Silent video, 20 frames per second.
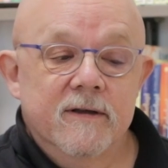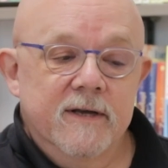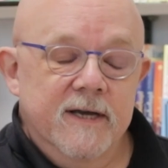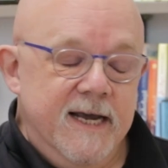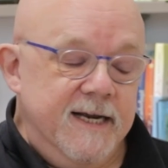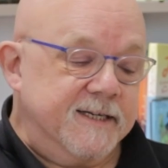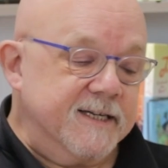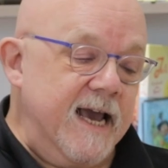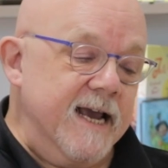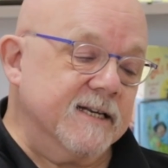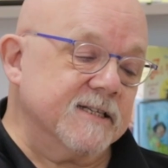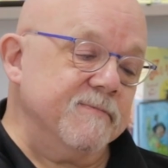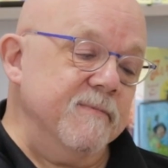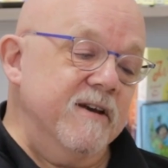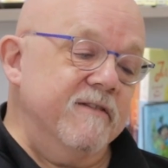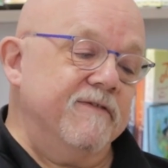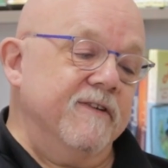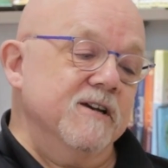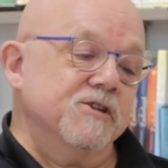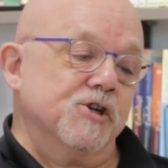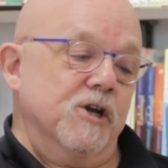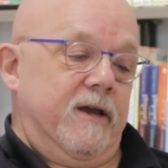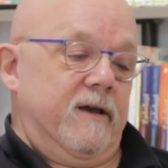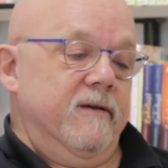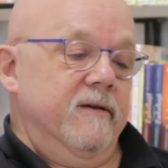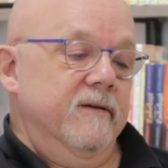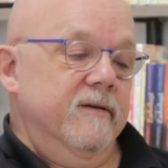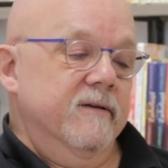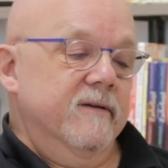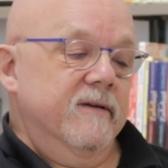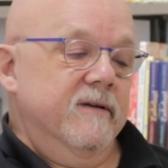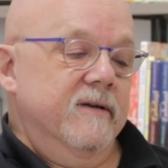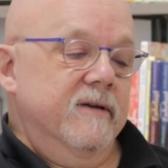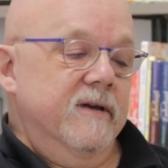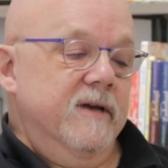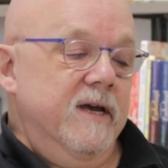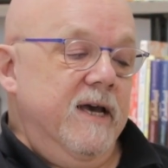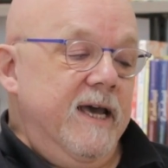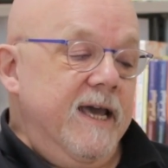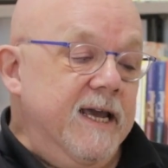He takes me fishing.
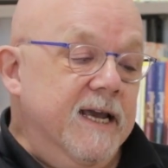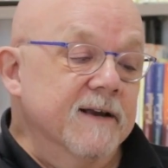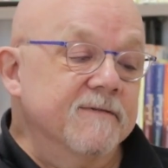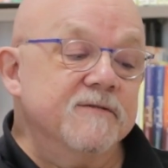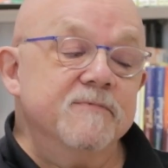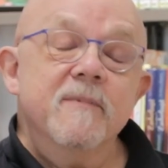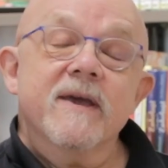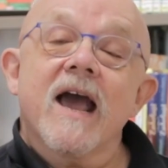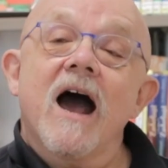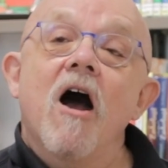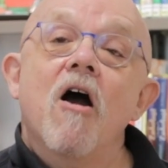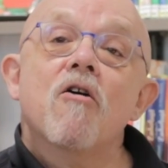He gives me